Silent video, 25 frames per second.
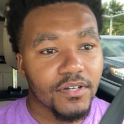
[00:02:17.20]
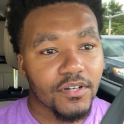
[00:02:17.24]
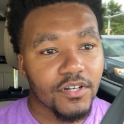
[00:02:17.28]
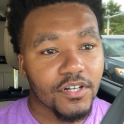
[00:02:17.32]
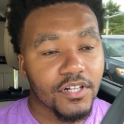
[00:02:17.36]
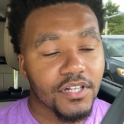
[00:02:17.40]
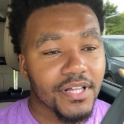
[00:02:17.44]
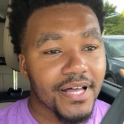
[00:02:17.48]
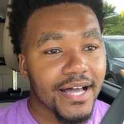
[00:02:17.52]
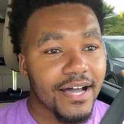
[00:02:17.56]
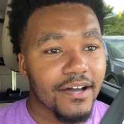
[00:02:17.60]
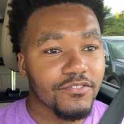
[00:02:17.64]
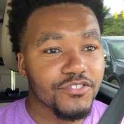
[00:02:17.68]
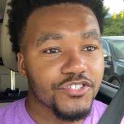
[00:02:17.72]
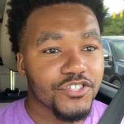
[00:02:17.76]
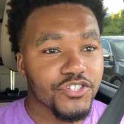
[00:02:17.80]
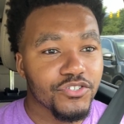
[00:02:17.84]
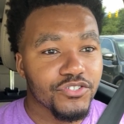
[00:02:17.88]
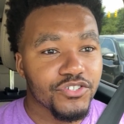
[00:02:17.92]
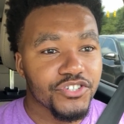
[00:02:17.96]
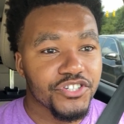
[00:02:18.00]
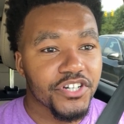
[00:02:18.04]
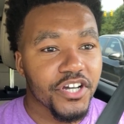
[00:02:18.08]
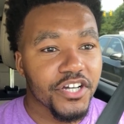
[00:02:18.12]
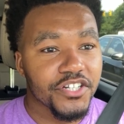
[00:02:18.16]
cloud
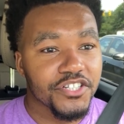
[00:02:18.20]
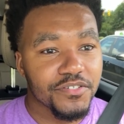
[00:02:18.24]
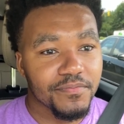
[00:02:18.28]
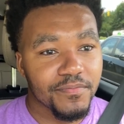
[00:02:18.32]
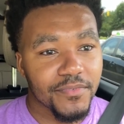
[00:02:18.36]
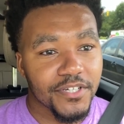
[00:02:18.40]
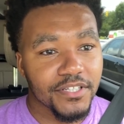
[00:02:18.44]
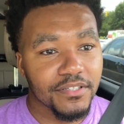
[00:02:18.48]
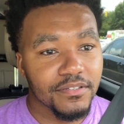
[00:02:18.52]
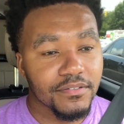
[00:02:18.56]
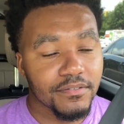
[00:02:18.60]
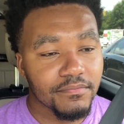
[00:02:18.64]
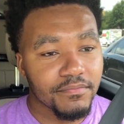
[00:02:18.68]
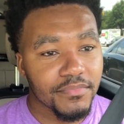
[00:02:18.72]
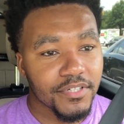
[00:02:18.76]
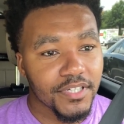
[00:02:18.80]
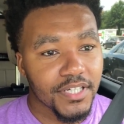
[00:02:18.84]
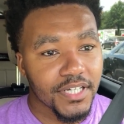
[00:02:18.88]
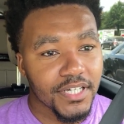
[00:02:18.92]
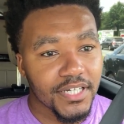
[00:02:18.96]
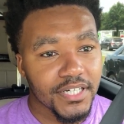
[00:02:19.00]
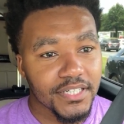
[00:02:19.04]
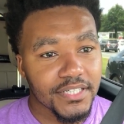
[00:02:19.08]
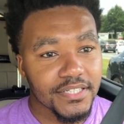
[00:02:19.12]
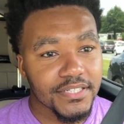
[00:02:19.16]
your judgment
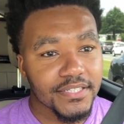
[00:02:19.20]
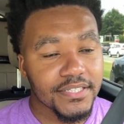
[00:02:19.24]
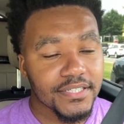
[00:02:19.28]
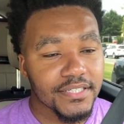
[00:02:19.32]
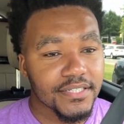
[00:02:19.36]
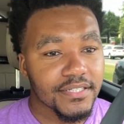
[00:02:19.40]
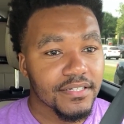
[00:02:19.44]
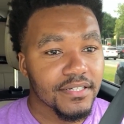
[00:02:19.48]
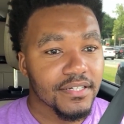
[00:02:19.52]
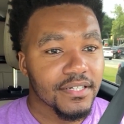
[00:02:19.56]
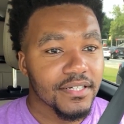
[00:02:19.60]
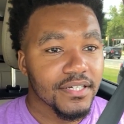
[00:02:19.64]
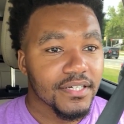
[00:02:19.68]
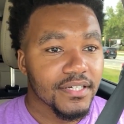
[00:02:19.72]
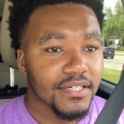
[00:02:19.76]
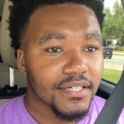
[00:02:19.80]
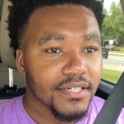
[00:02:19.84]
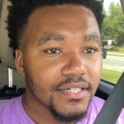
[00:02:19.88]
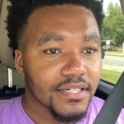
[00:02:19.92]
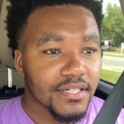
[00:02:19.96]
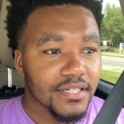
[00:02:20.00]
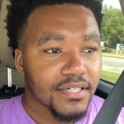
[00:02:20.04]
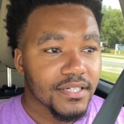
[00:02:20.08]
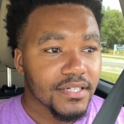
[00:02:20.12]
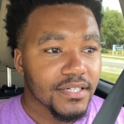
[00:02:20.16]
because
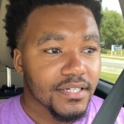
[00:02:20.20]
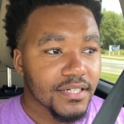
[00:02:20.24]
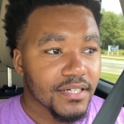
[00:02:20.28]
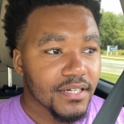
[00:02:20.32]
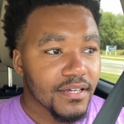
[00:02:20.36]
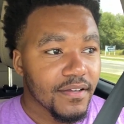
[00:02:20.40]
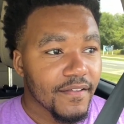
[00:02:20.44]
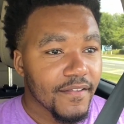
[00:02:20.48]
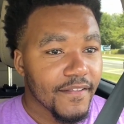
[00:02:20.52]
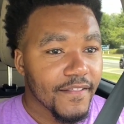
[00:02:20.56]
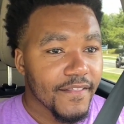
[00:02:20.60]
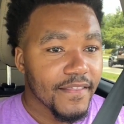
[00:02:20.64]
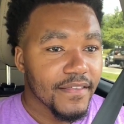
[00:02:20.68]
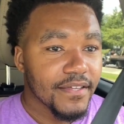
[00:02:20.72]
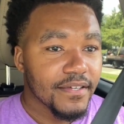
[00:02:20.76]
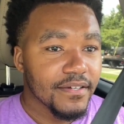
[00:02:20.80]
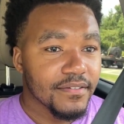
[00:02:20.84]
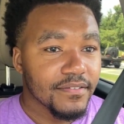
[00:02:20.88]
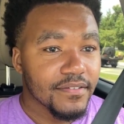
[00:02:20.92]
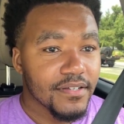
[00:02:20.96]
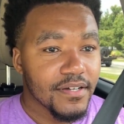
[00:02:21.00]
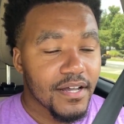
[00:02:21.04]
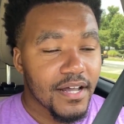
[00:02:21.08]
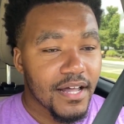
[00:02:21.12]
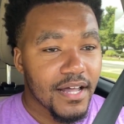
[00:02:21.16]

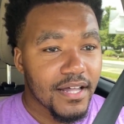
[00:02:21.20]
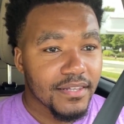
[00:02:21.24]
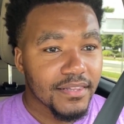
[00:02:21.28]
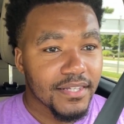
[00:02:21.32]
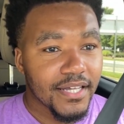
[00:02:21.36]
uh,